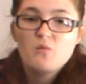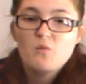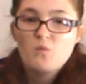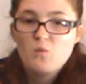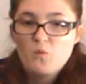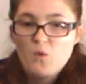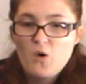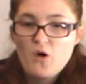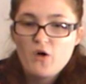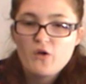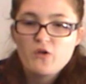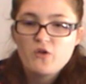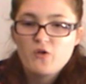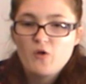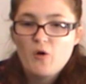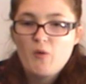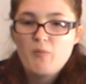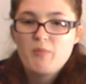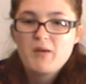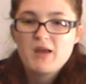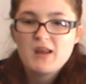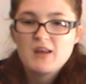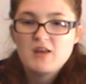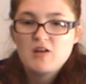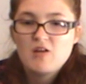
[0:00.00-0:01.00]
what your
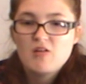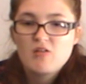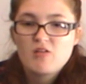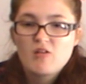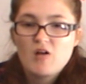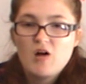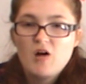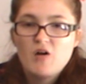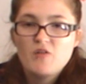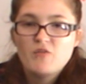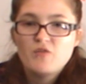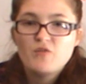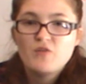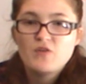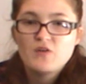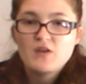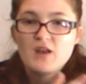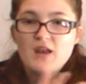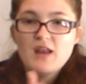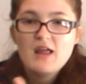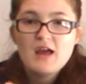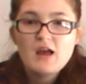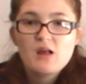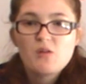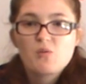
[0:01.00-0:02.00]
opinions are for
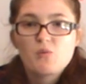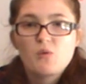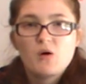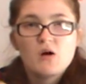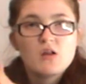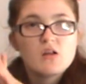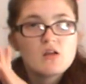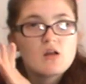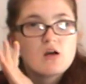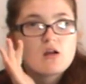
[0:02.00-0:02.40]
the next one,